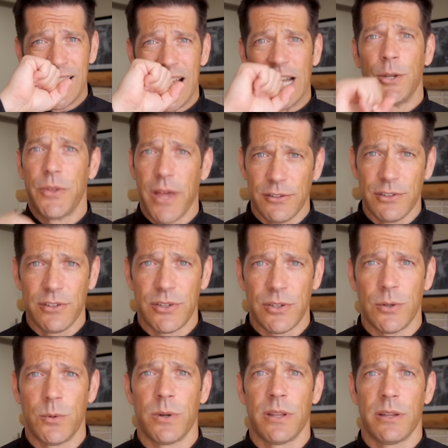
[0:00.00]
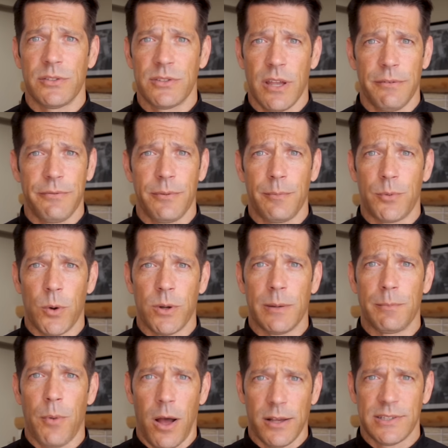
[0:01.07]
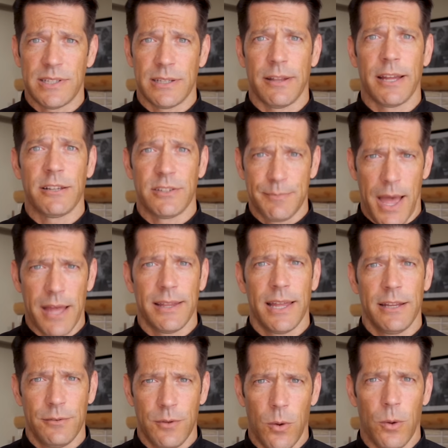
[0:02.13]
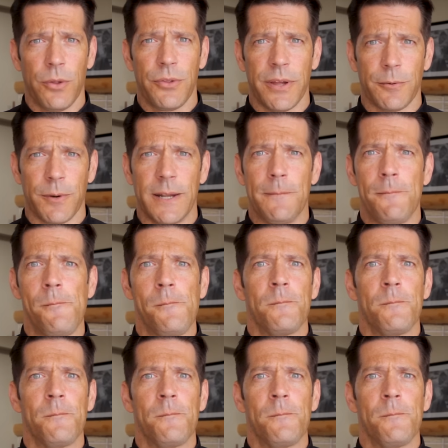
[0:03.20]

In 2002, when the stuff broke in Boston, like Spotlight, the whole thing, right?